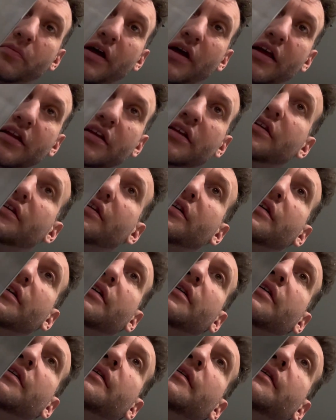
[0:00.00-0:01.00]
man.
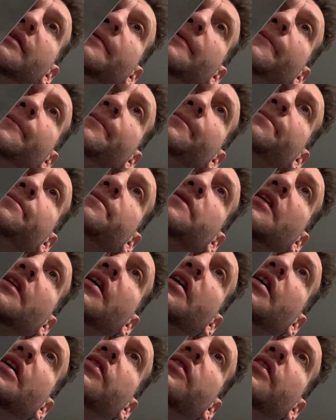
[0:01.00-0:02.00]

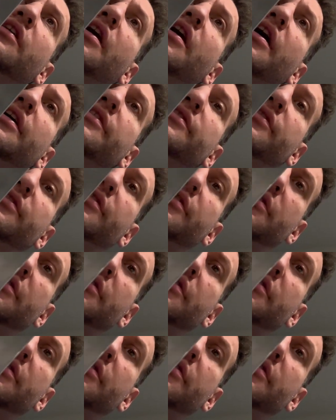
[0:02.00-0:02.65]
It's nuts.